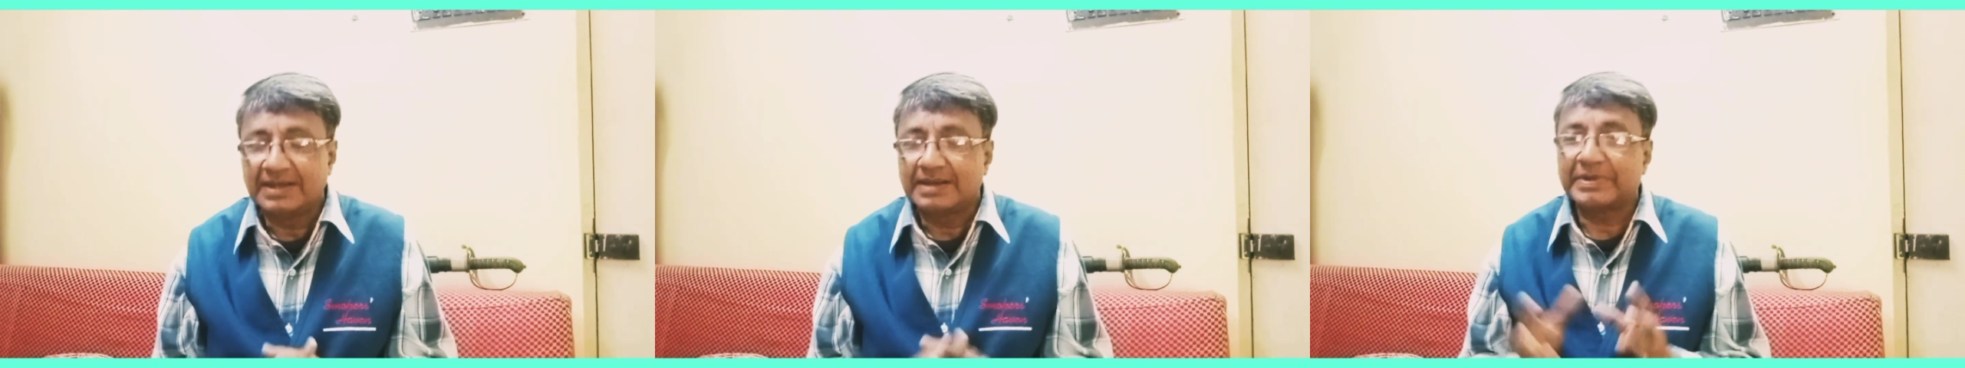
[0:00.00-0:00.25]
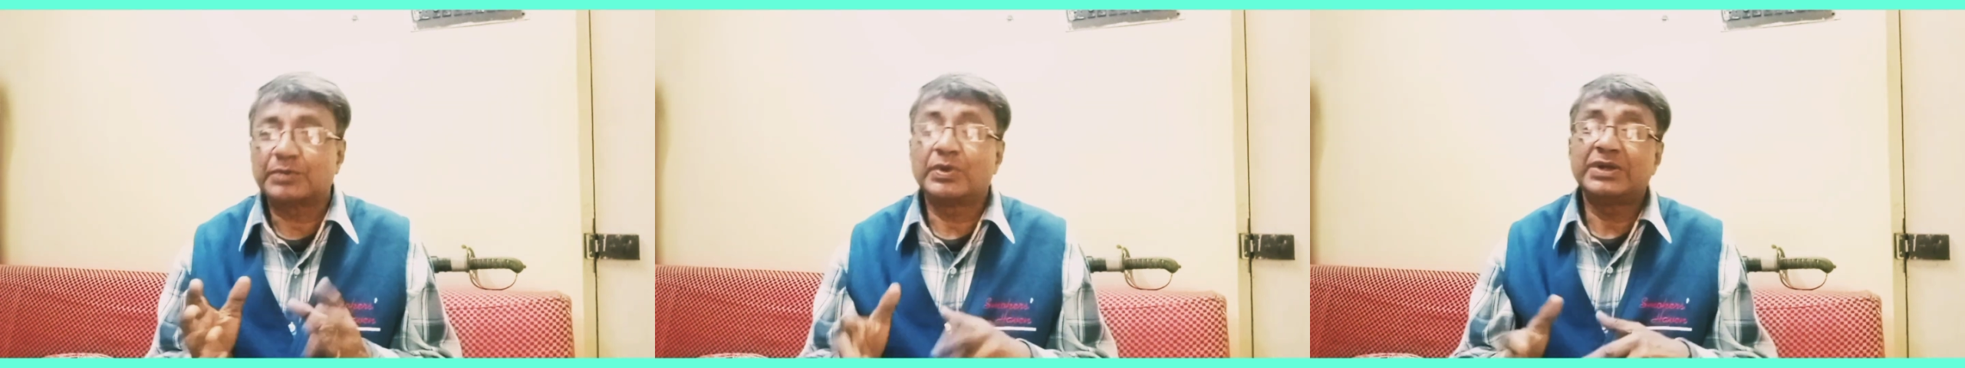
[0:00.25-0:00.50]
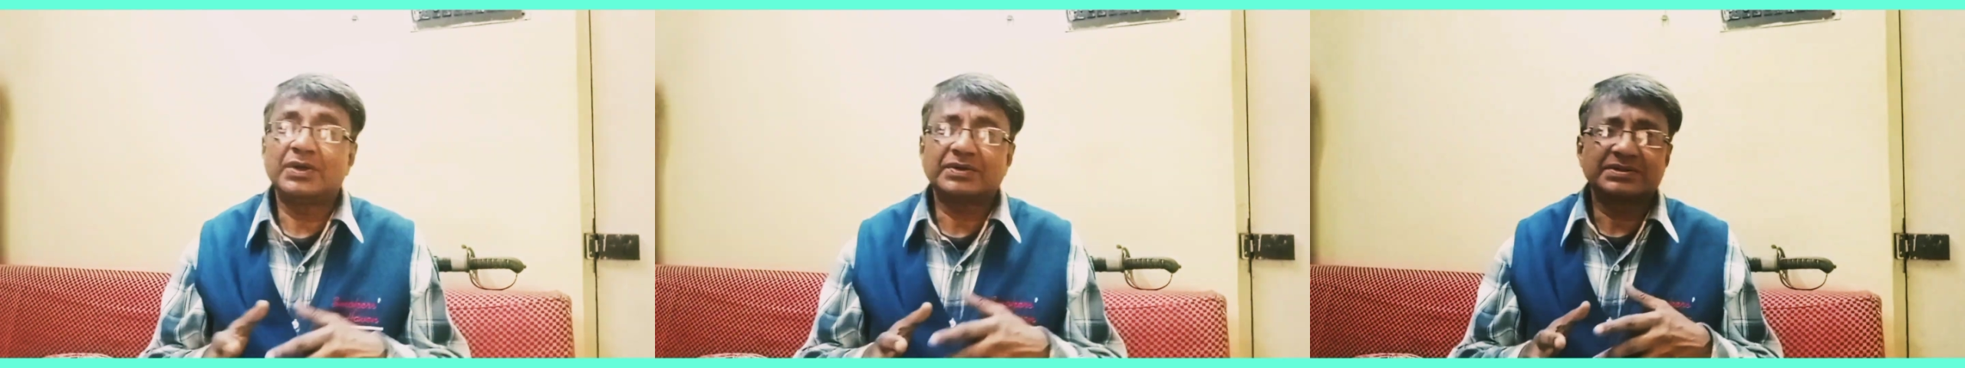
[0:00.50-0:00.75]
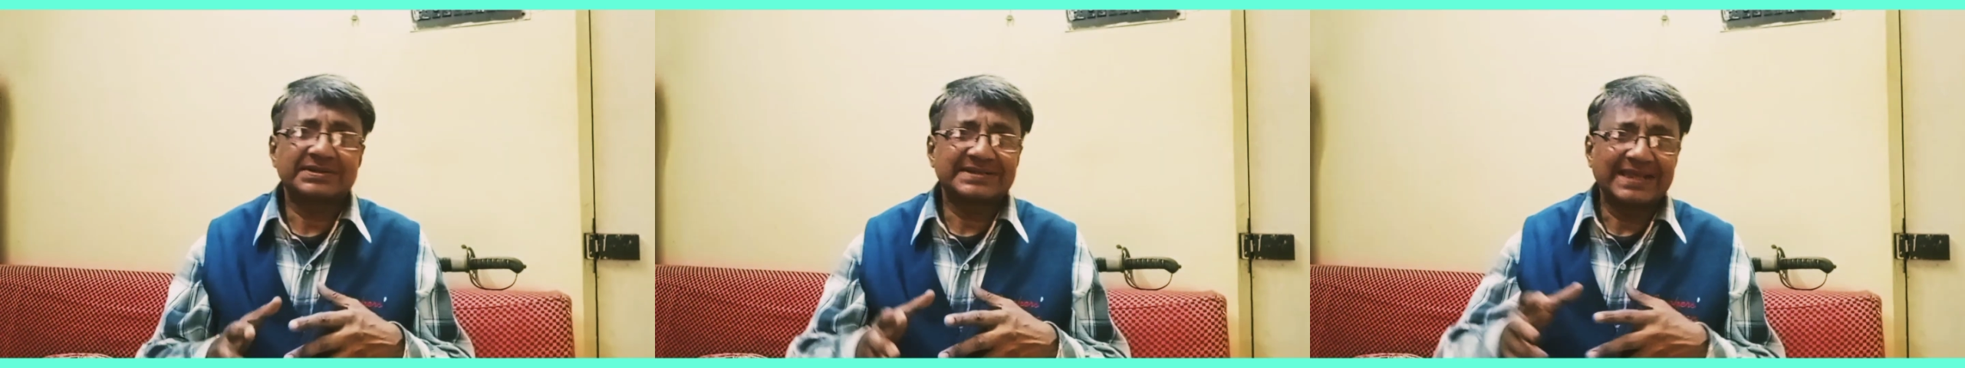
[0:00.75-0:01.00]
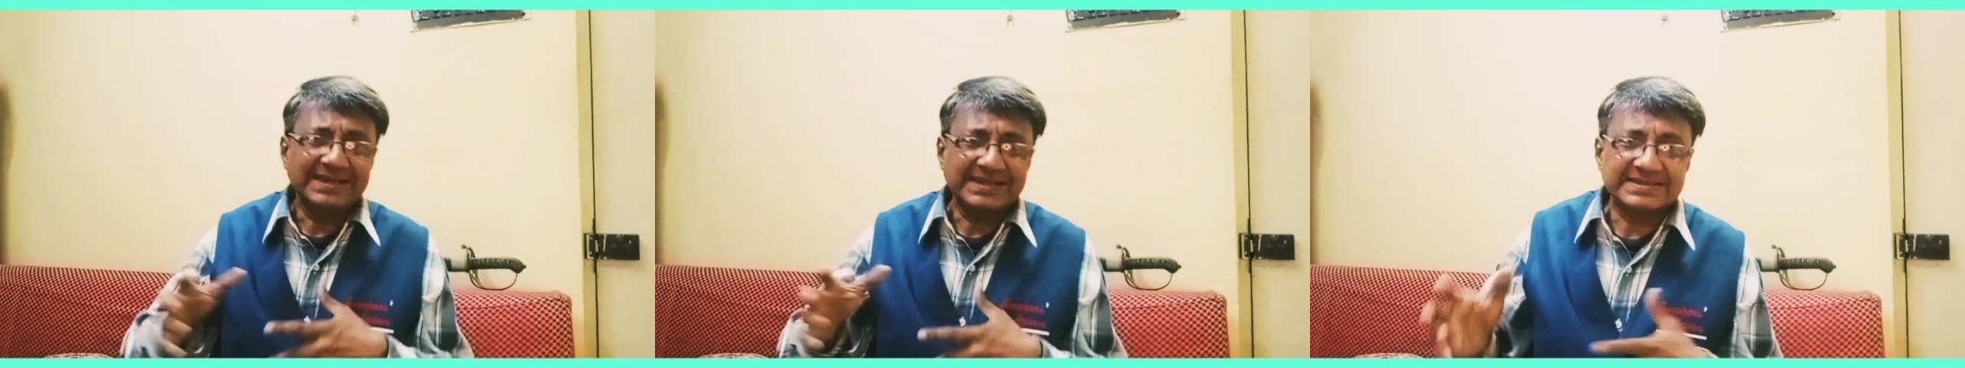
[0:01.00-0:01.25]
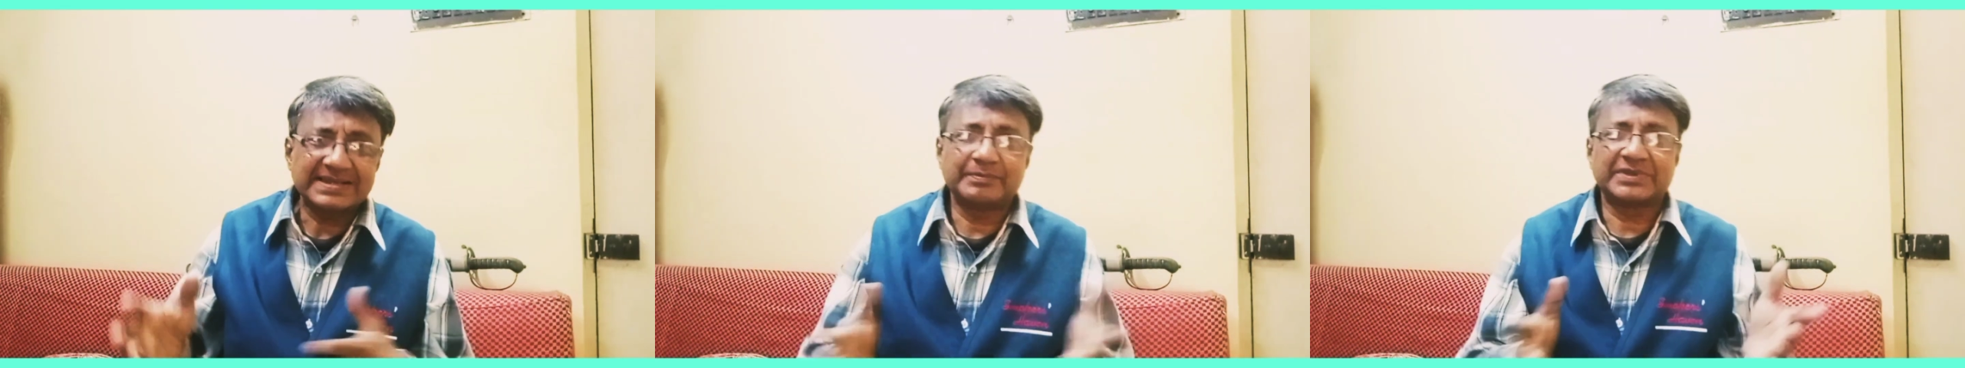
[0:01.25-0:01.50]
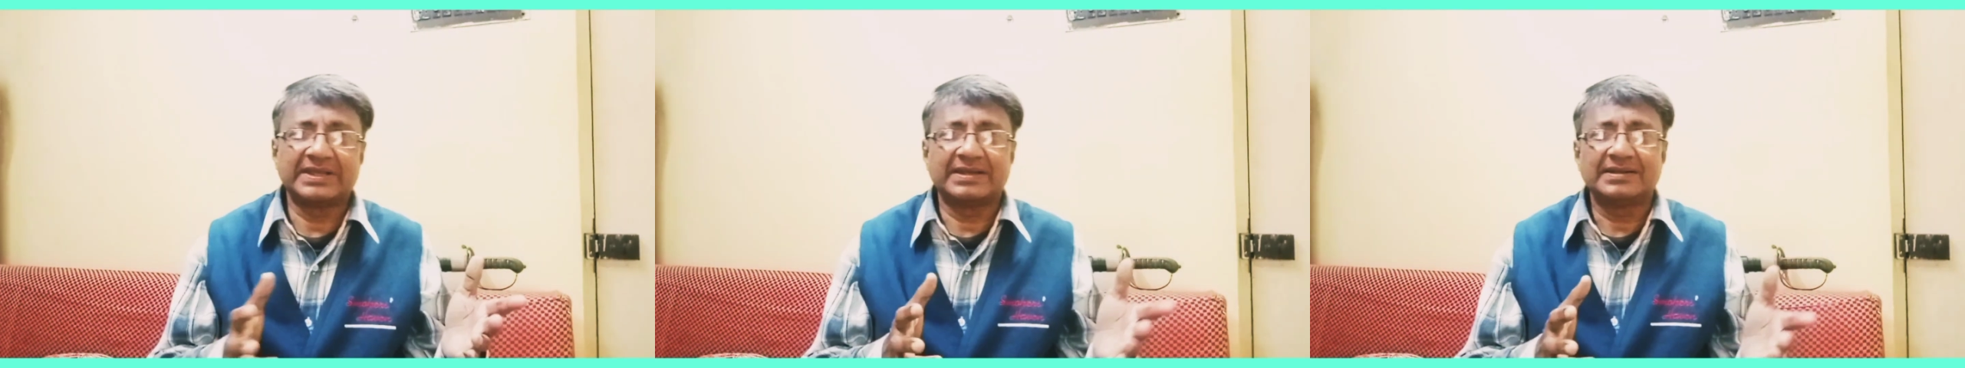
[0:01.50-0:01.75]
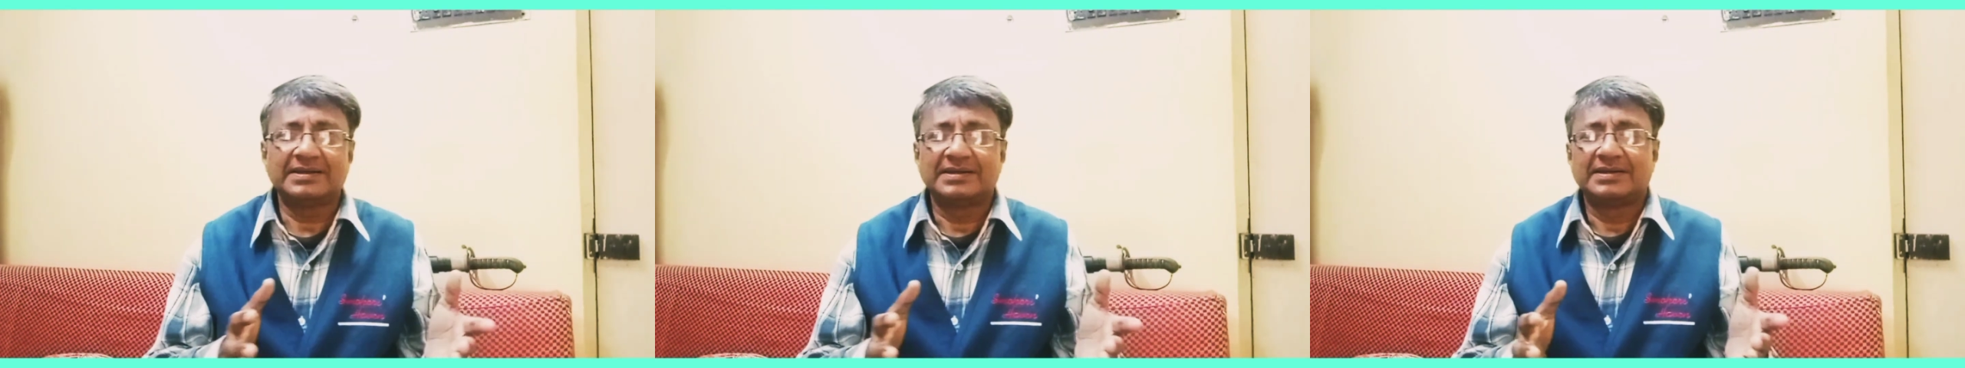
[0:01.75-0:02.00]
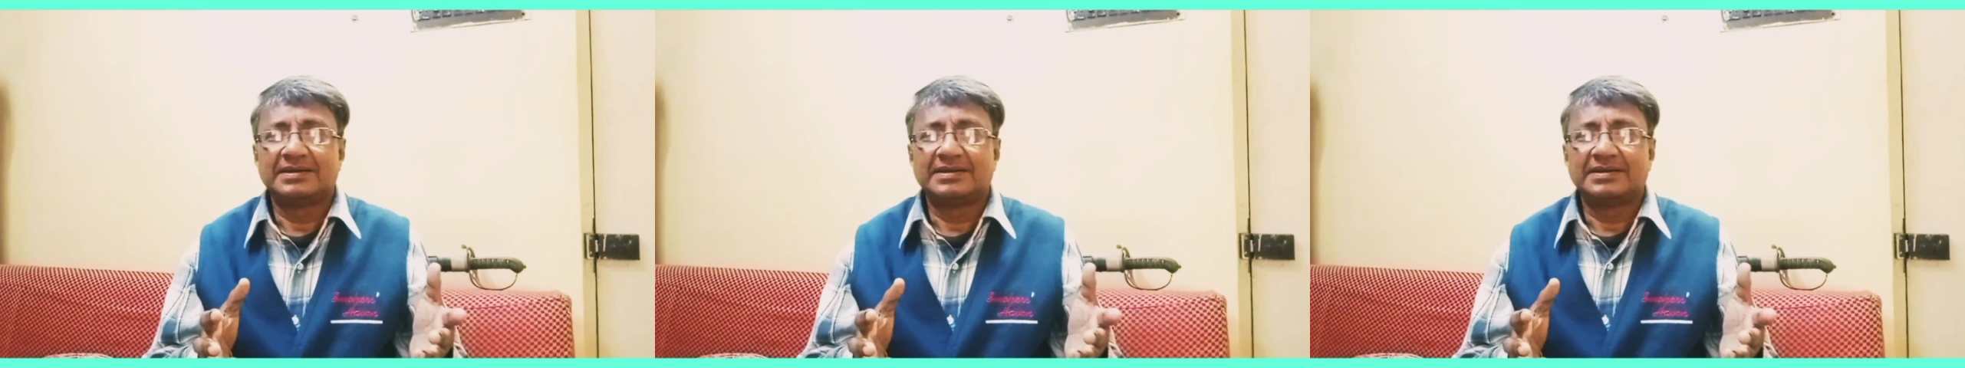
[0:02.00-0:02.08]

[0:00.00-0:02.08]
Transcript: But when you are sending something,